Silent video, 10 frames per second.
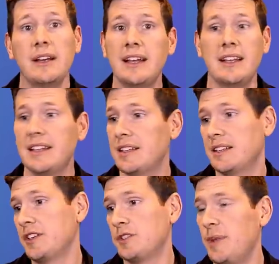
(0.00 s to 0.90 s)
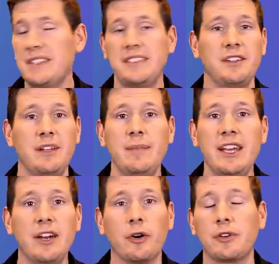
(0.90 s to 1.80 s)
It, it, so it's basically
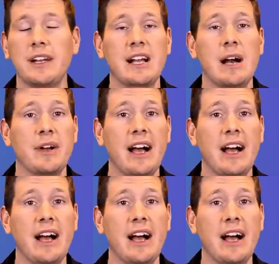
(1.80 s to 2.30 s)
me ordering a cup